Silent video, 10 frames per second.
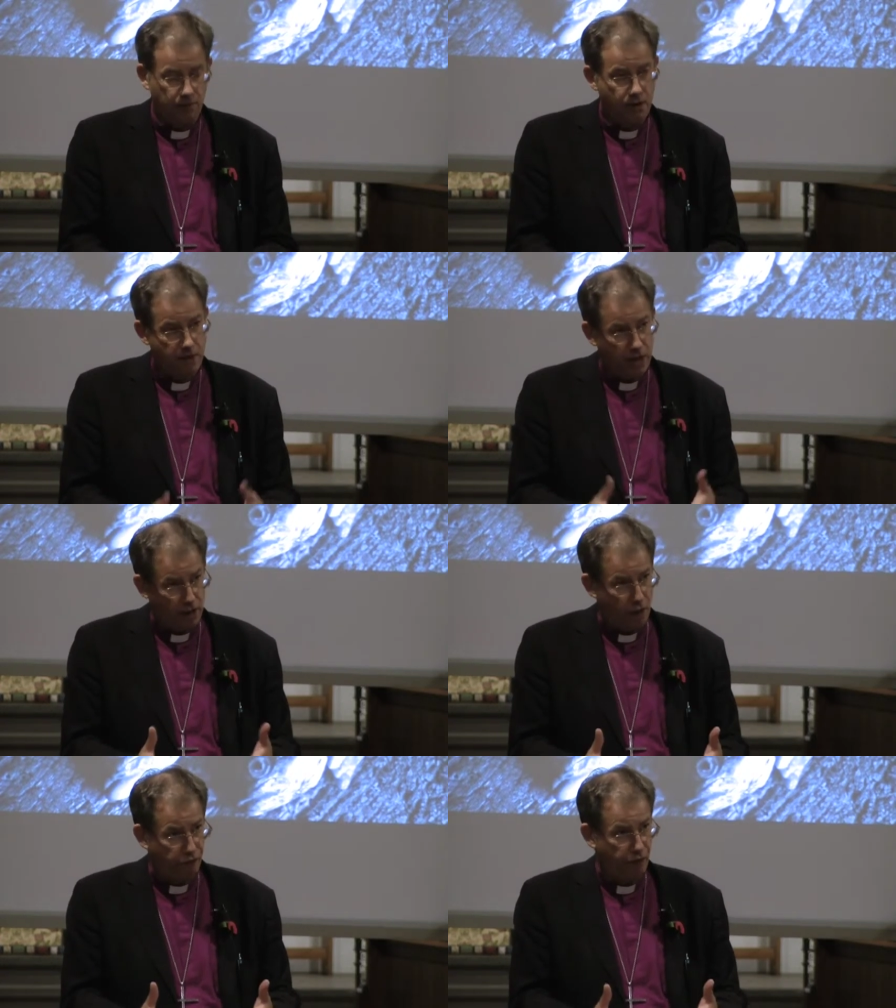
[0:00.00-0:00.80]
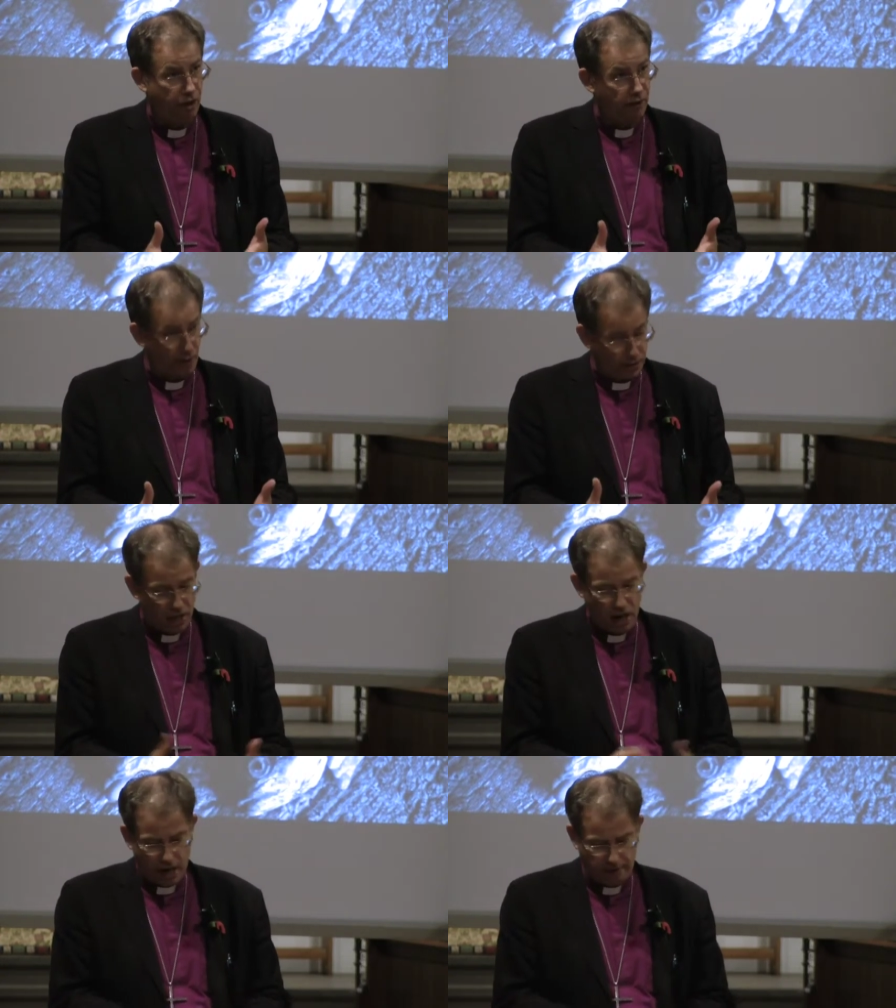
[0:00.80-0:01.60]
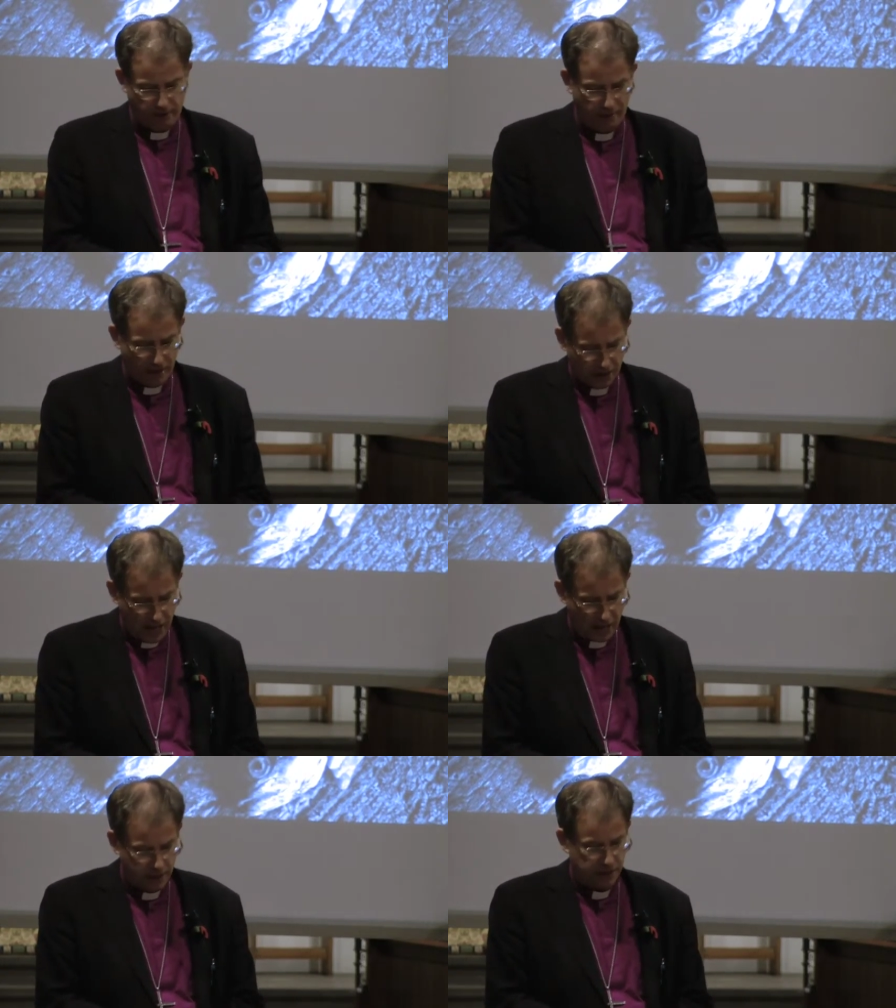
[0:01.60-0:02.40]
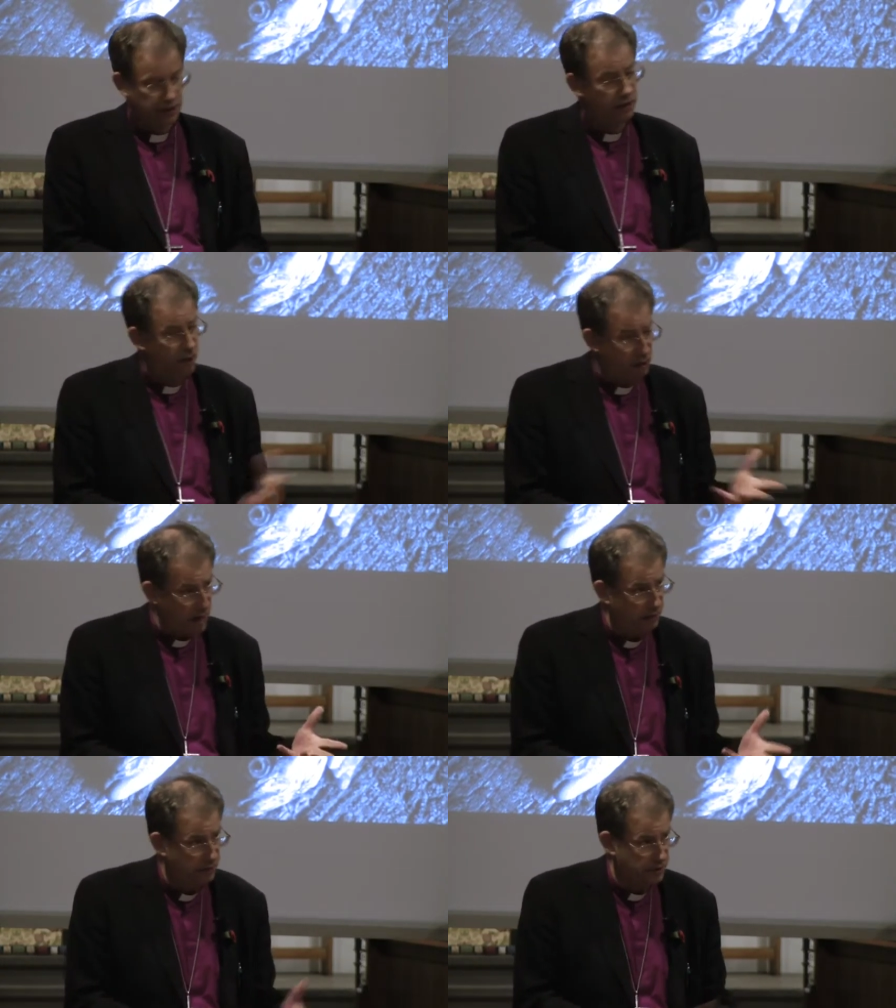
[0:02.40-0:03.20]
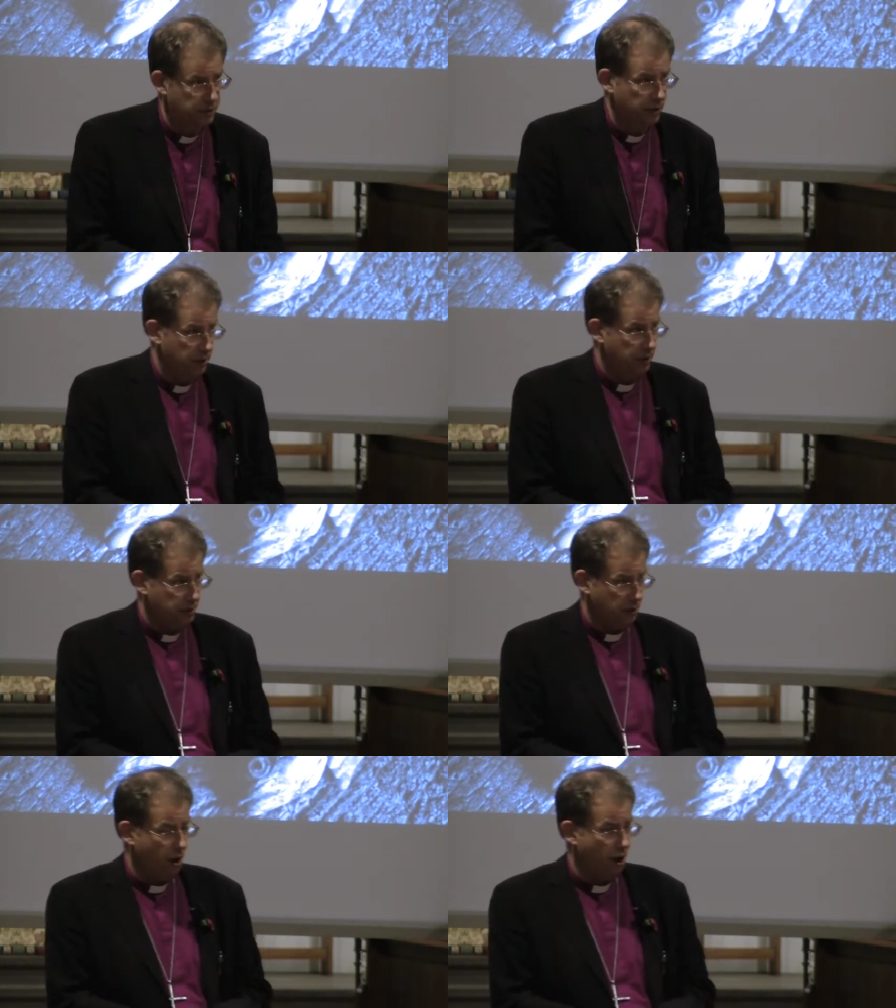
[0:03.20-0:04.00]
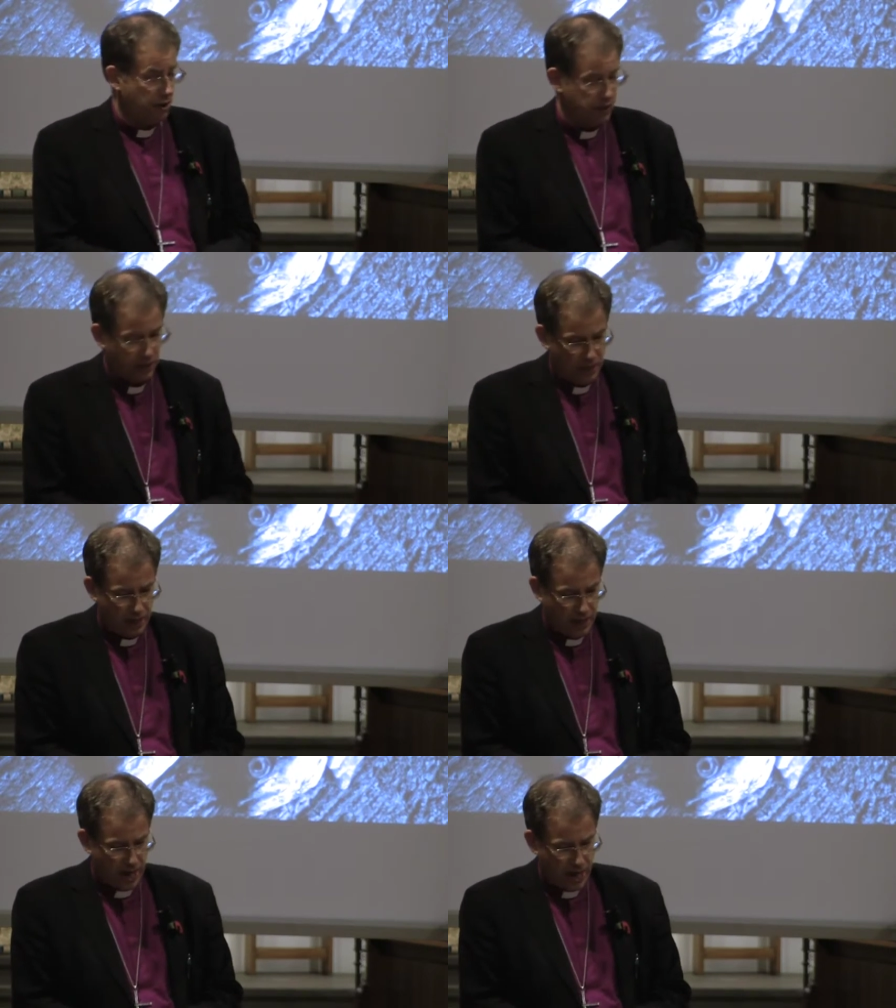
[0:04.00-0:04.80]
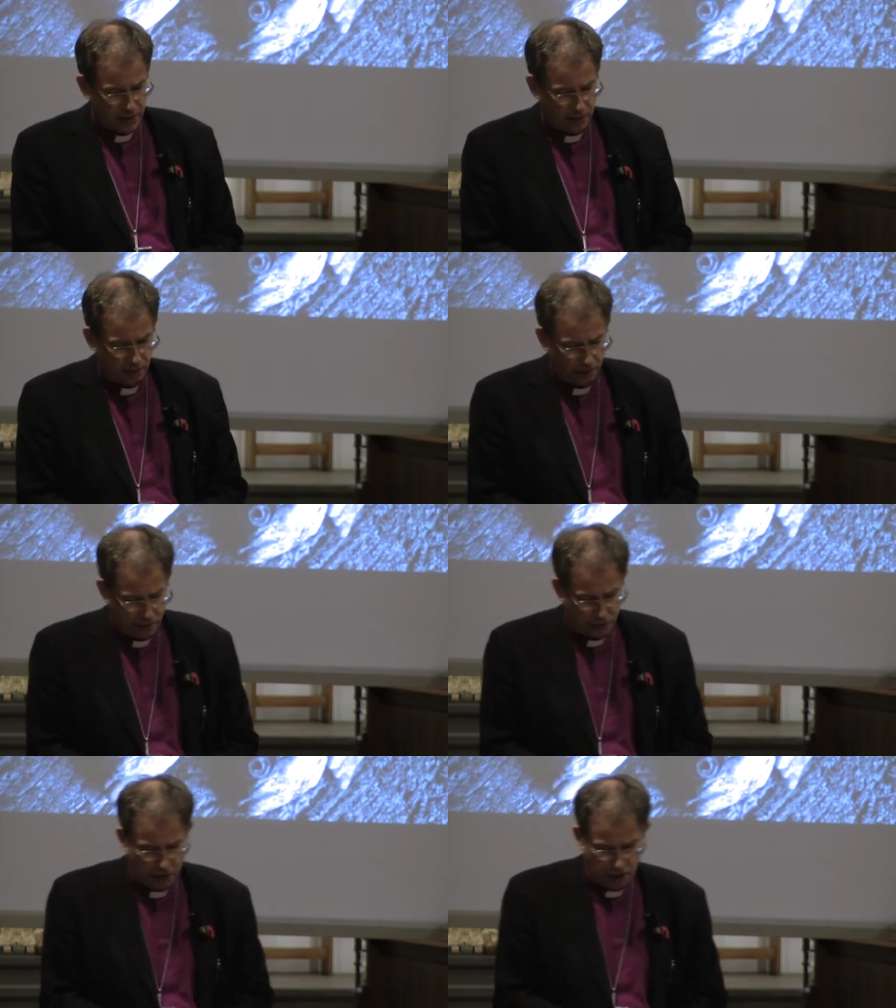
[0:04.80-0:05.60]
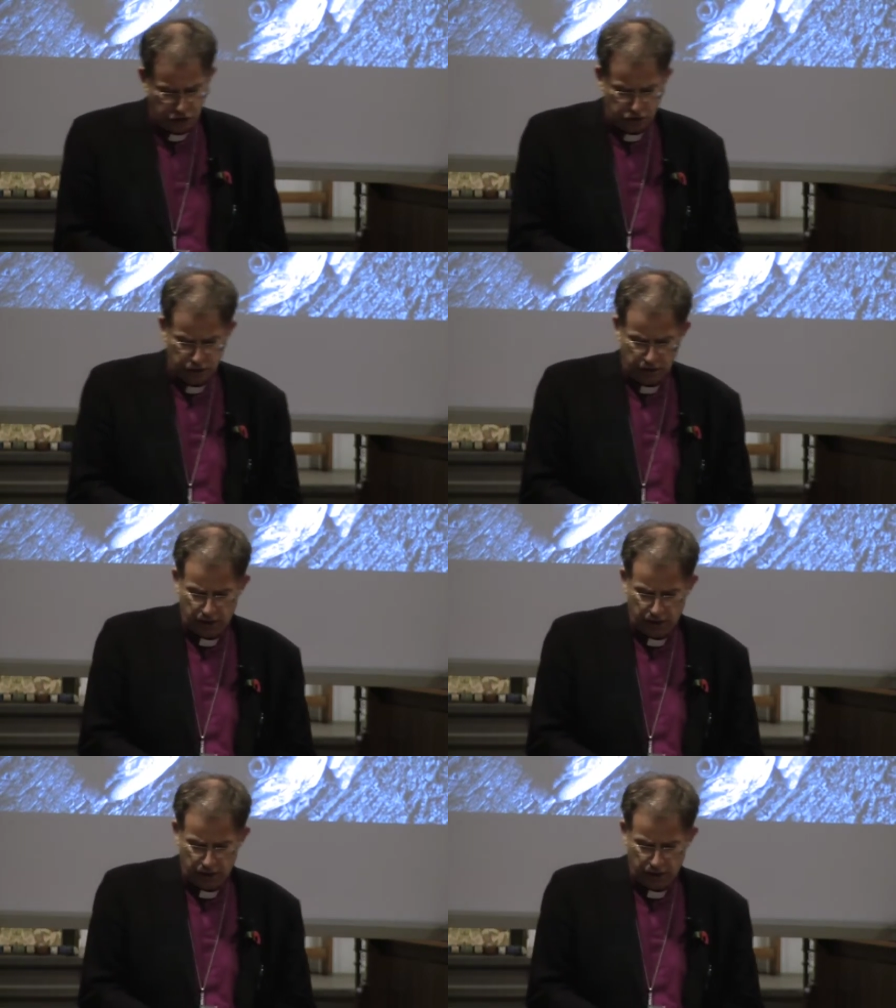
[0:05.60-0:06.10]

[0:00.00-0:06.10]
We make an offering of our time, of our talents, of our gifts to God and to God's church.